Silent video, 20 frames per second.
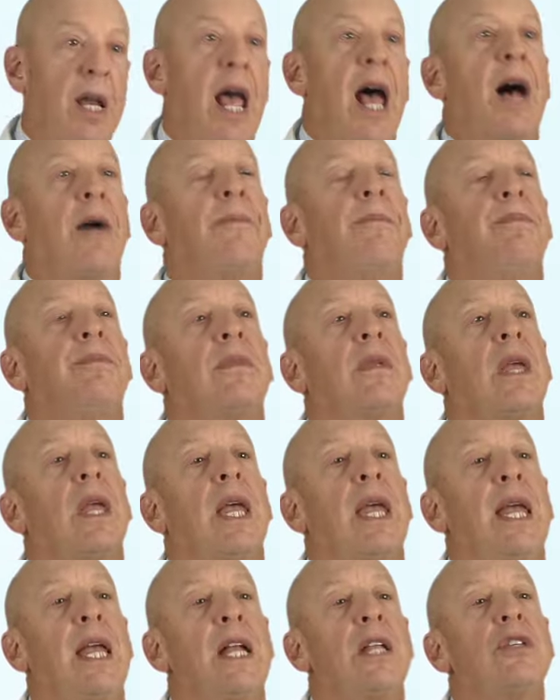Now,
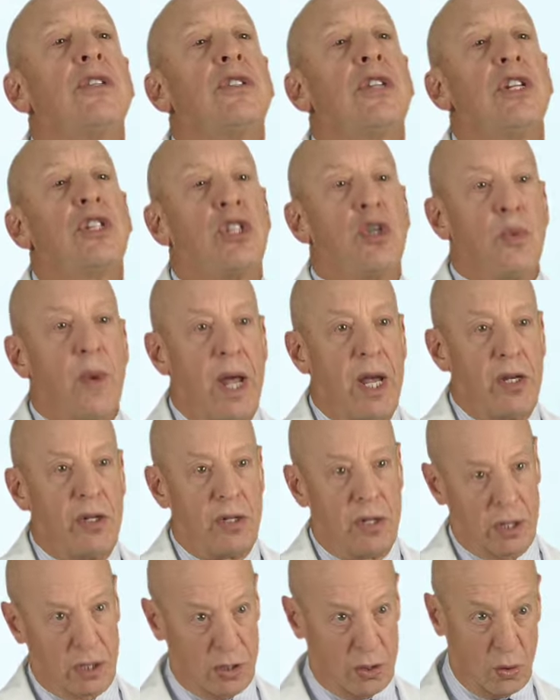in
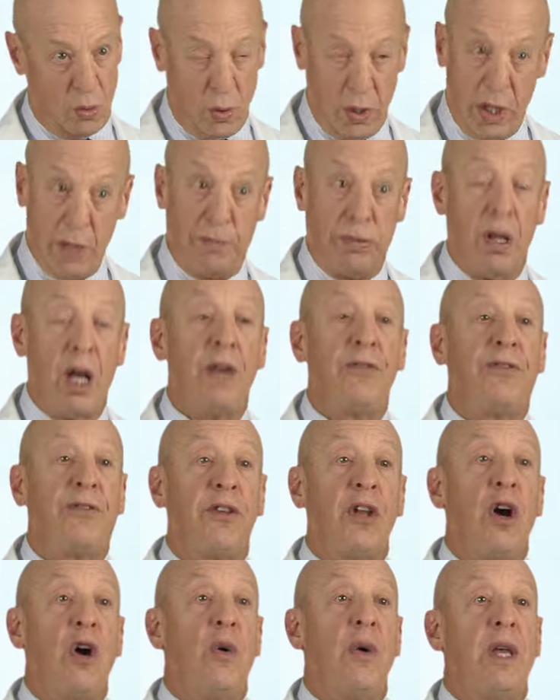situations where the blood
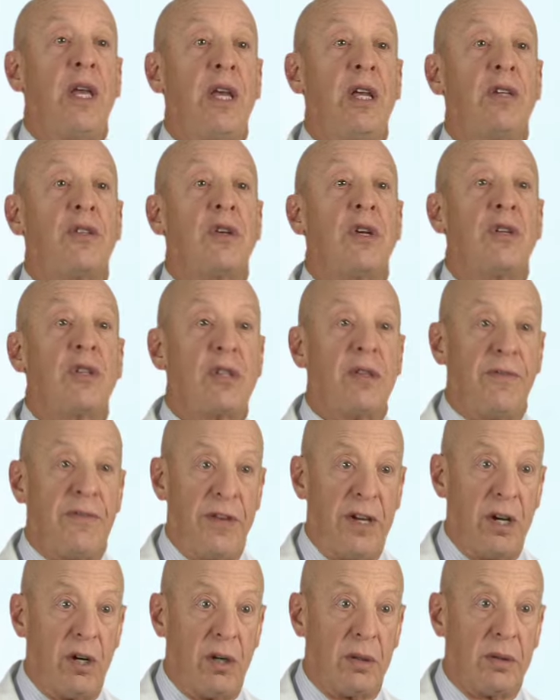flow is
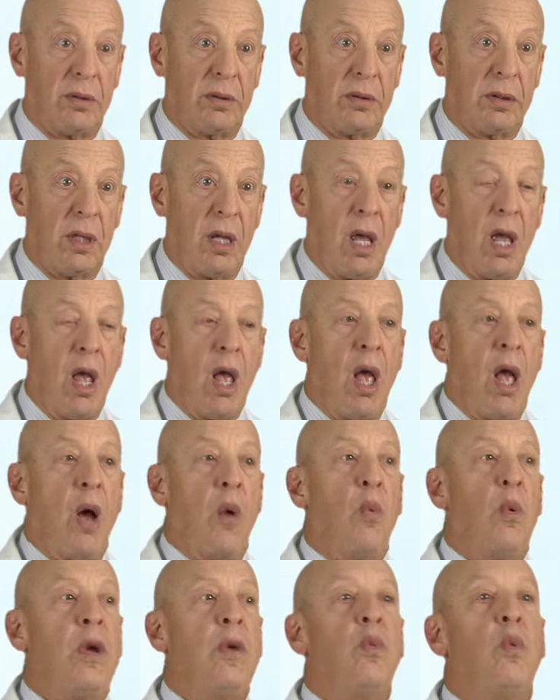severe,
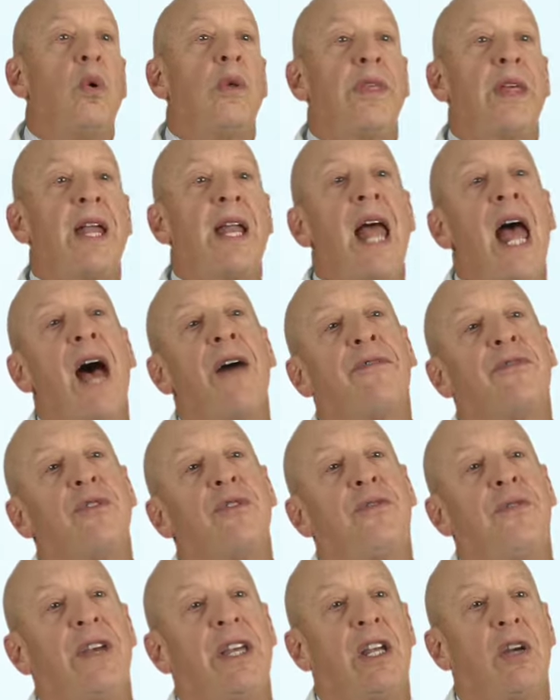we will then have to
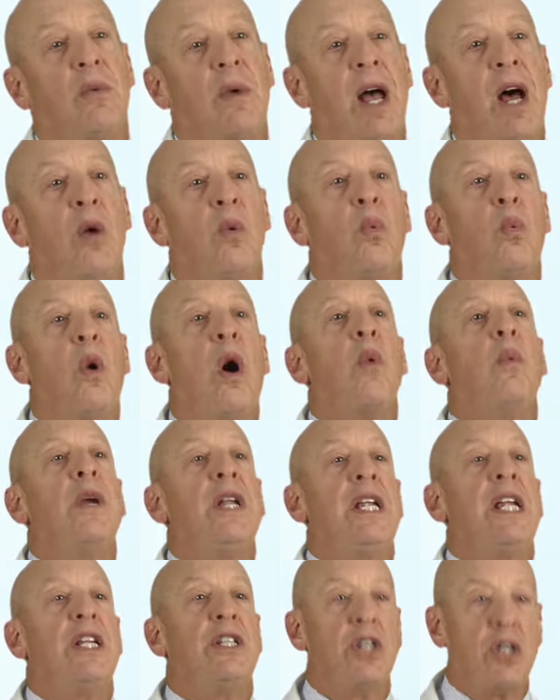figure out what we
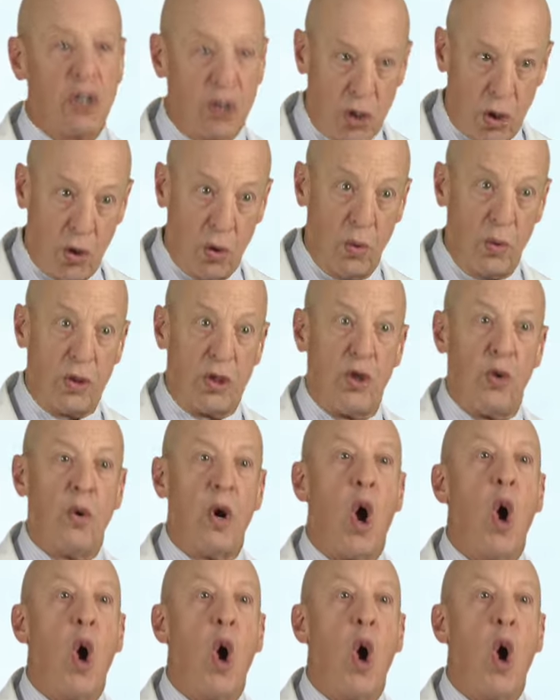need to do to